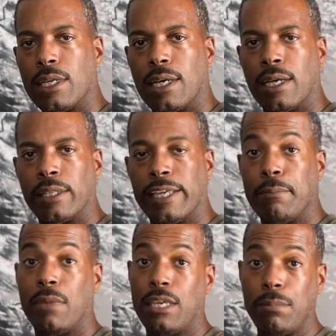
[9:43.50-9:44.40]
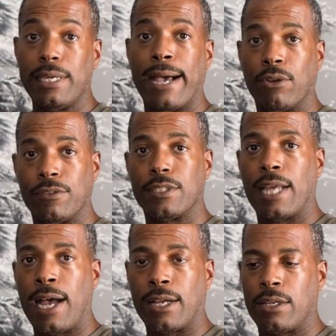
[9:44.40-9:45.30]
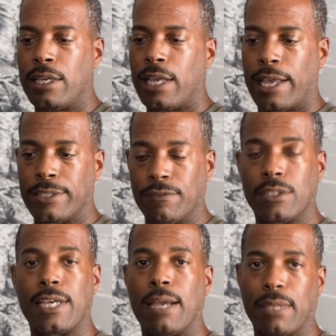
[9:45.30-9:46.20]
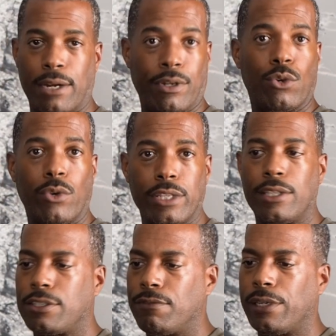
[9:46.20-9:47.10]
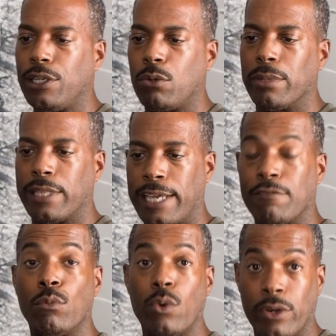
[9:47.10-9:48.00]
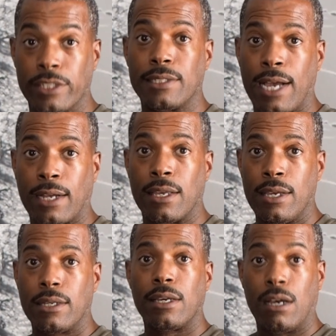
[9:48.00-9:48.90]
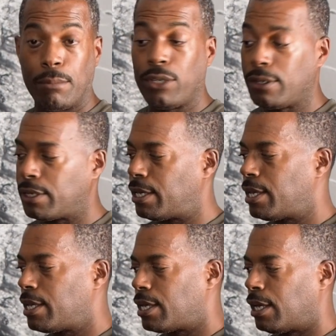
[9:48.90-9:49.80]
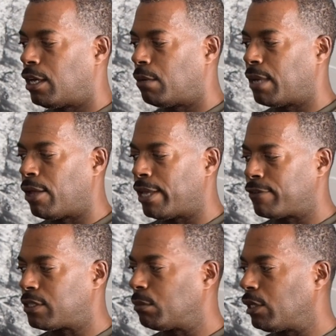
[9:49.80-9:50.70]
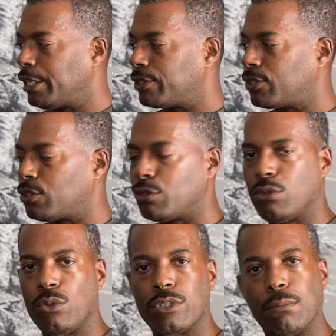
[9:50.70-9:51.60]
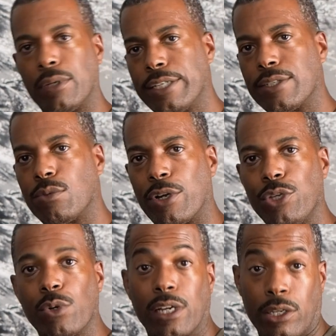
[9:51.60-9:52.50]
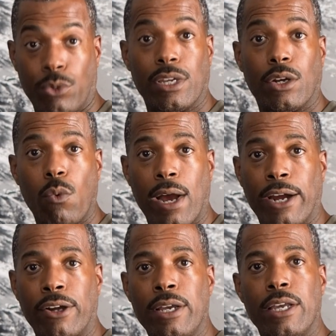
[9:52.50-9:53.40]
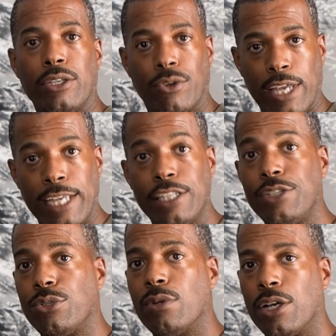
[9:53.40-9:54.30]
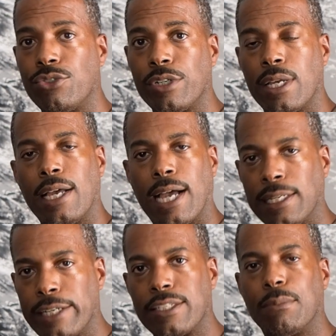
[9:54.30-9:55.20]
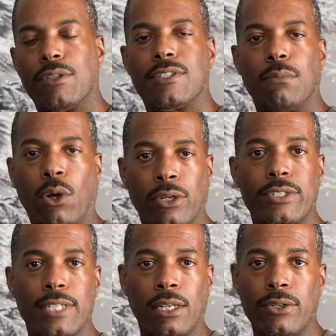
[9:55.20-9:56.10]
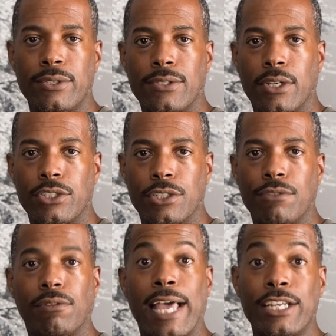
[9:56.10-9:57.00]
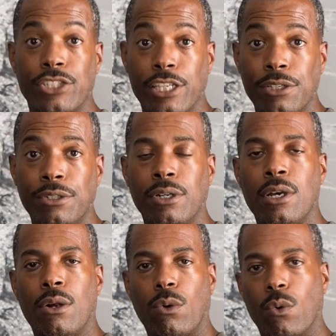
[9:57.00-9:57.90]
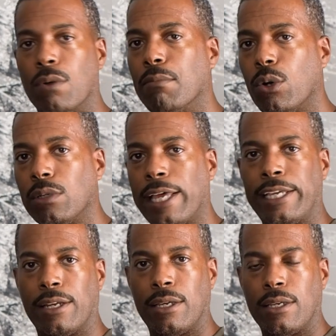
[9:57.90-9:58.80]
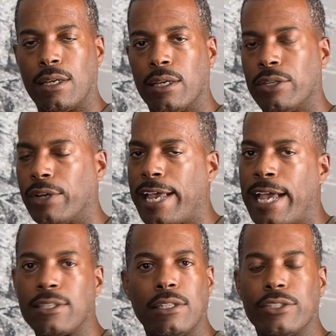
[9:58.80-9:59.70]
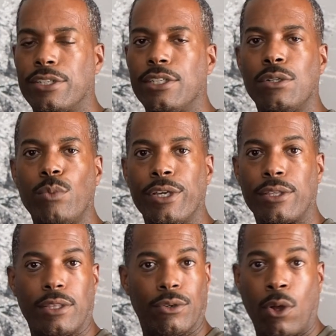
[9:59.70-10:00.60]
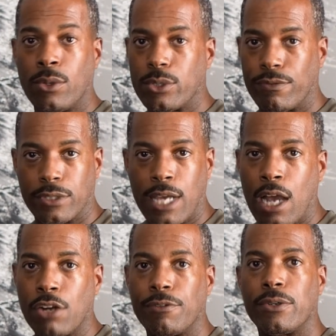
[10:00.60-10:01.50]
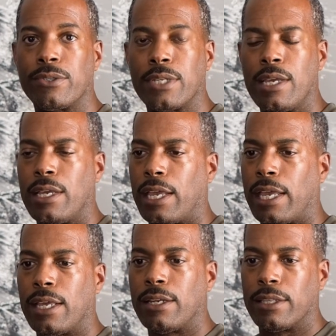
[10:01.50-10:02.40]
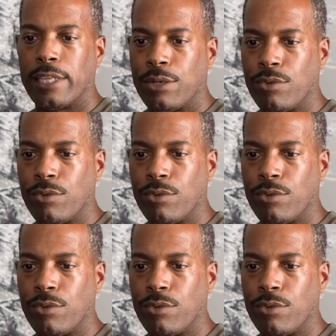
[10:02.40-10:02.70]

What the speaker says: They may be out of stock as of the time that I recorded this video, but they have more in stock coming. I'll have some links to some places where you can acquire your AD200. I like some of the smaller sellers such as Flash Gear or Mobray. They're excellent to deal with. They're also photographers, and they